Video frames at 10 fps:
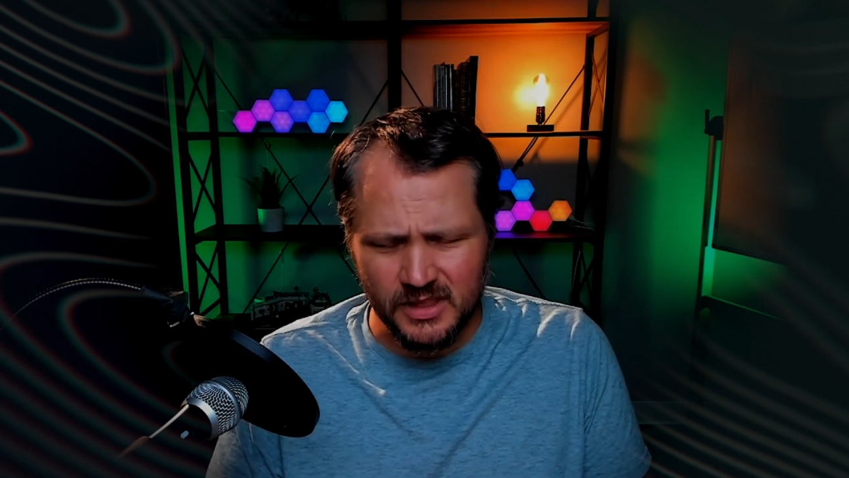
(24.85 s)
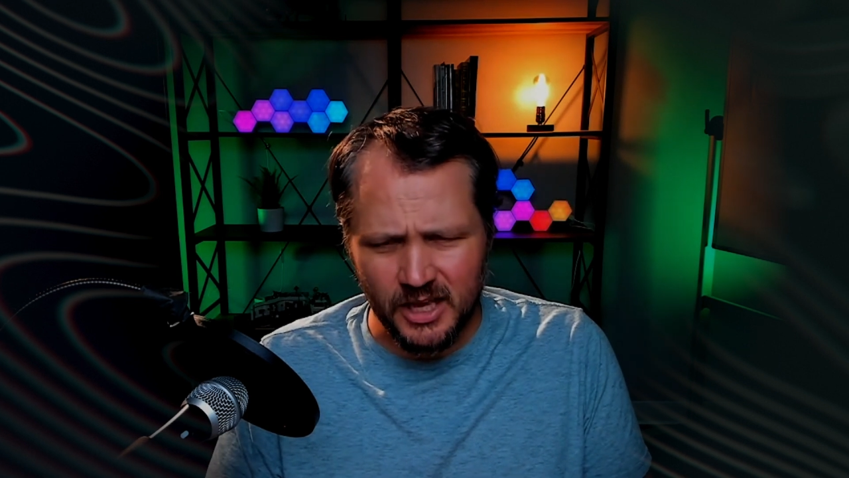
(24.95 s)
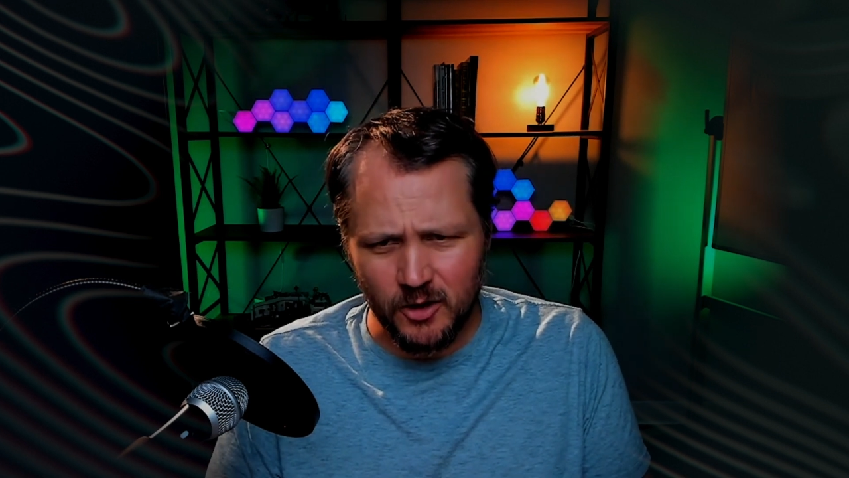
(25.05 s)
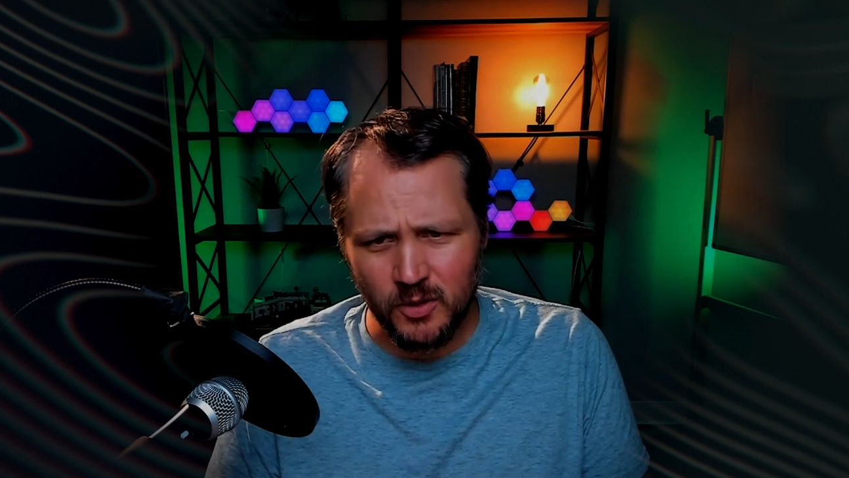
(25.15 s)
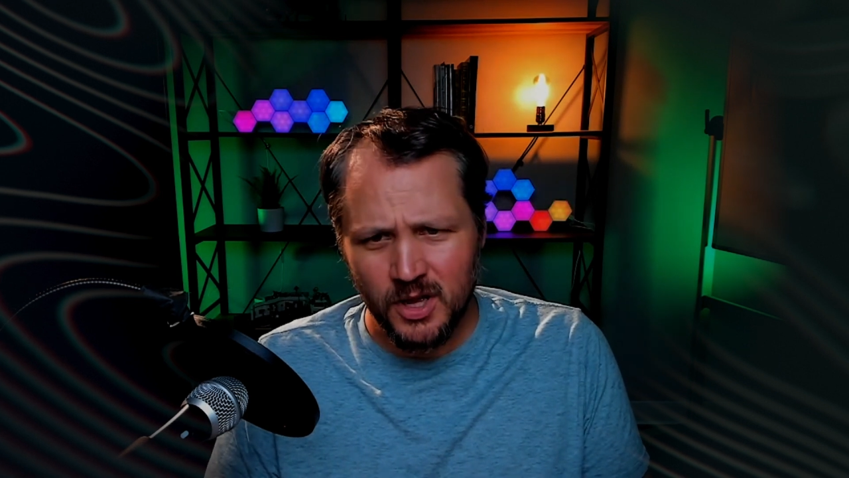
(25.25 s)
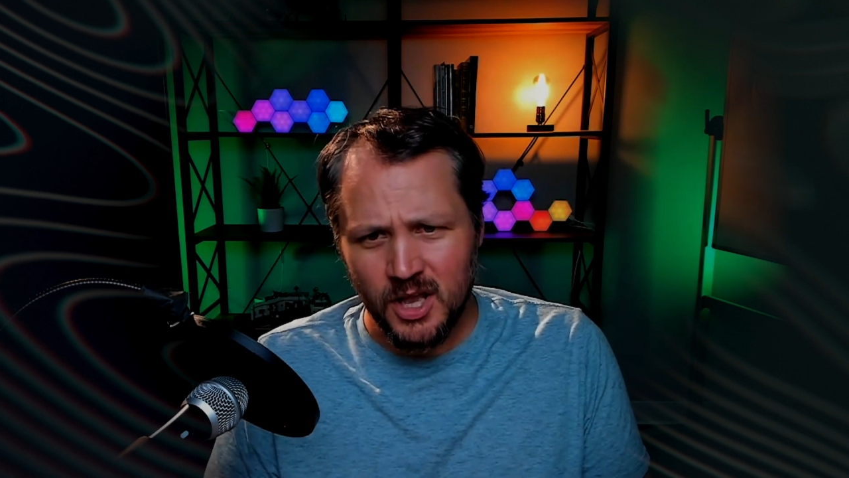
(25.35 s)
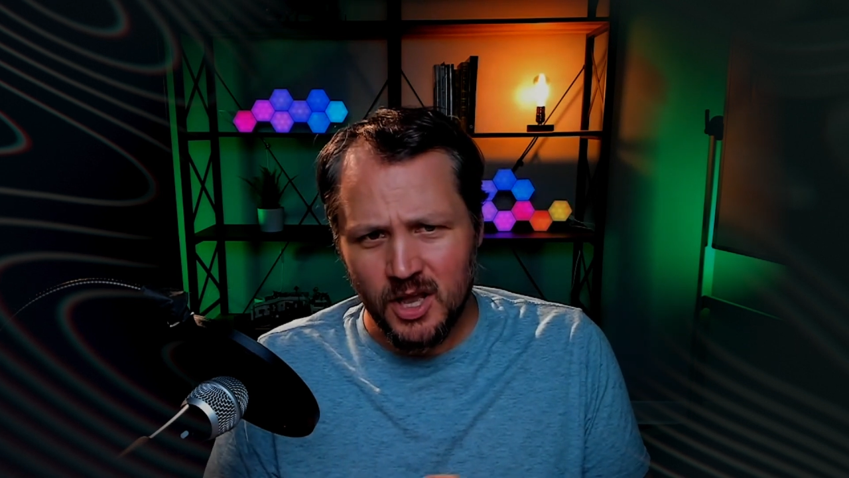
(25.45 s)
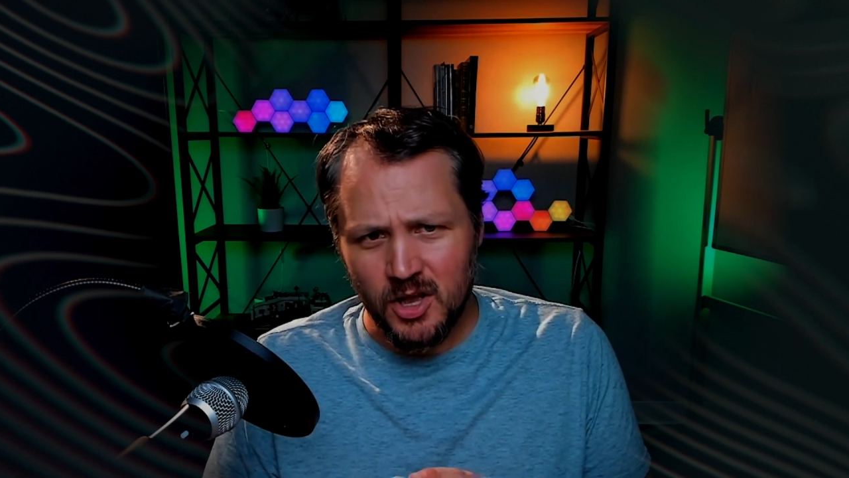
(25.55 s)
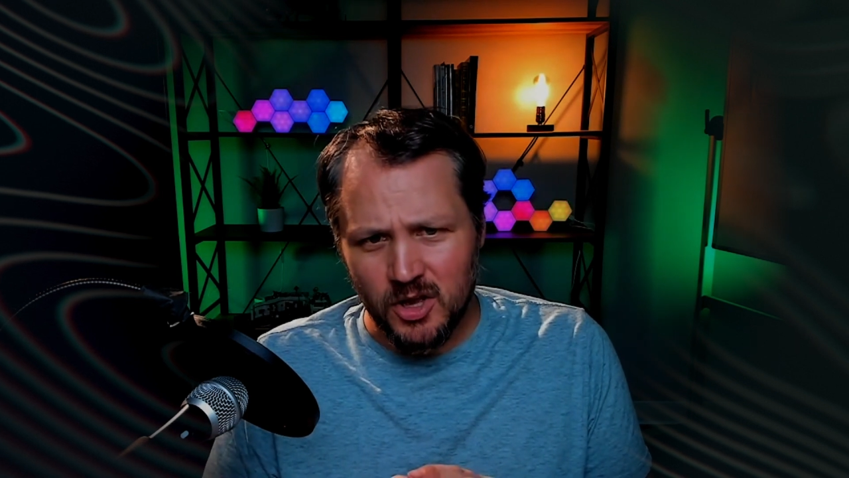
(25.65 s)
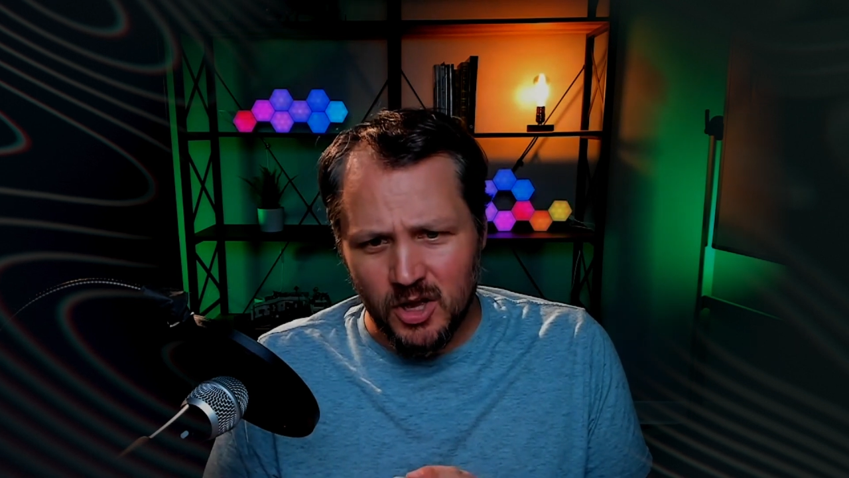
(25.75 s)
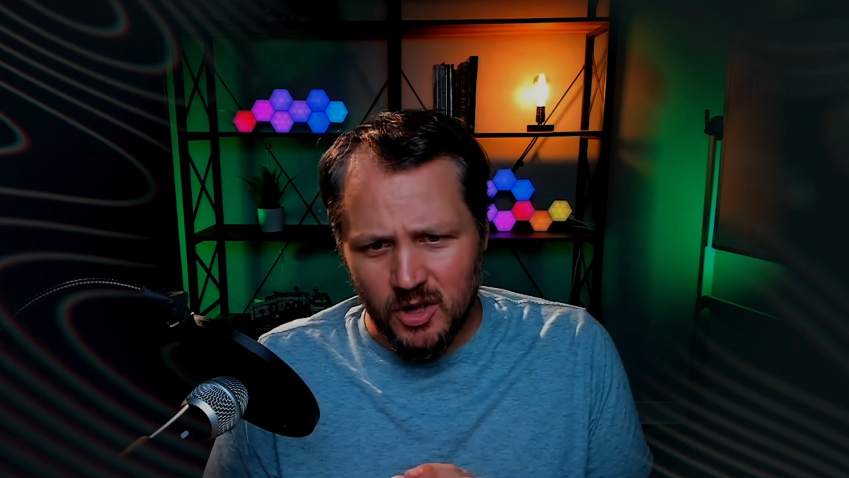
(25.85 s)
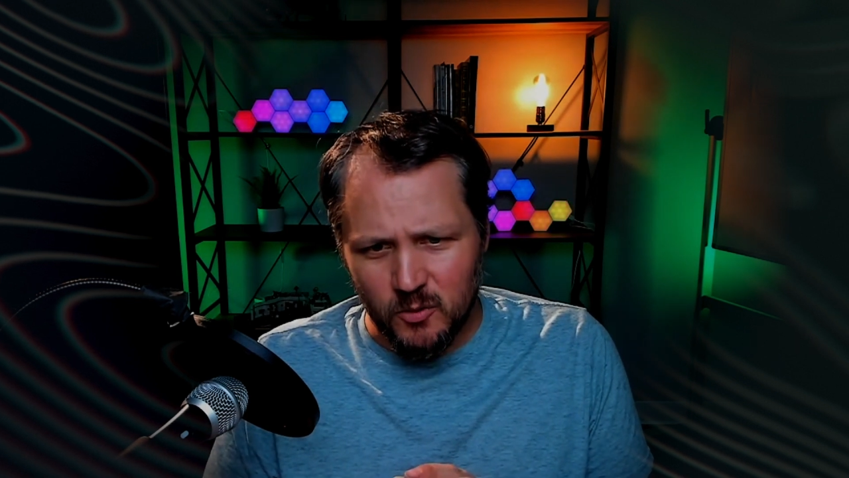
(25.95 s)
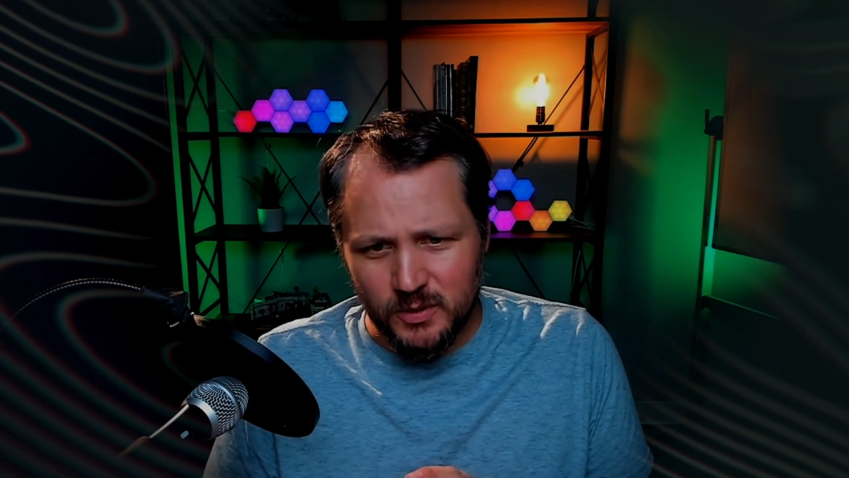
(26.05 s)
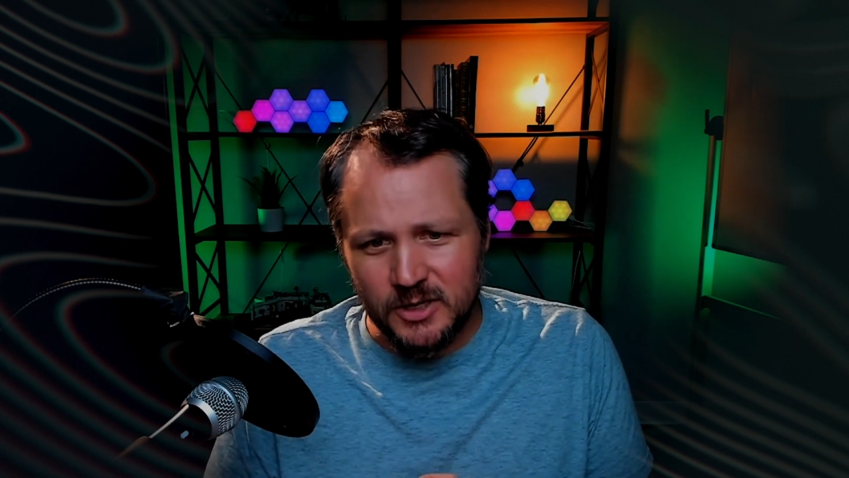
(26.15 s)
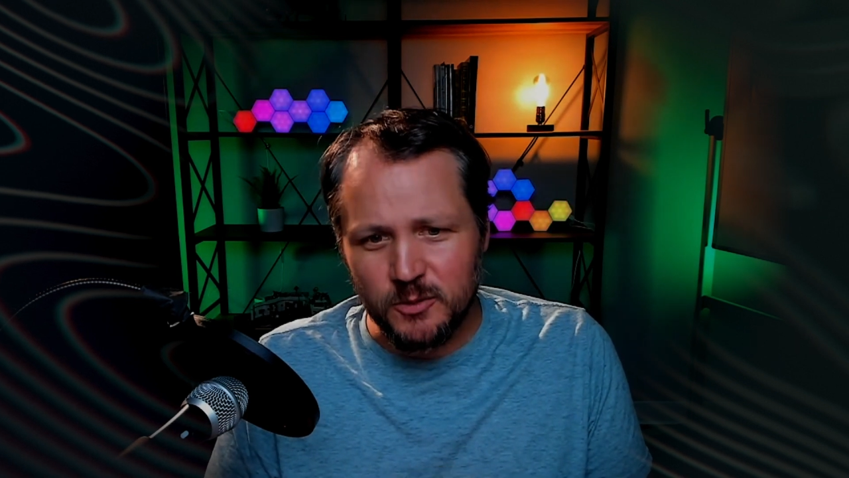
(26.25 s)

Now, we need to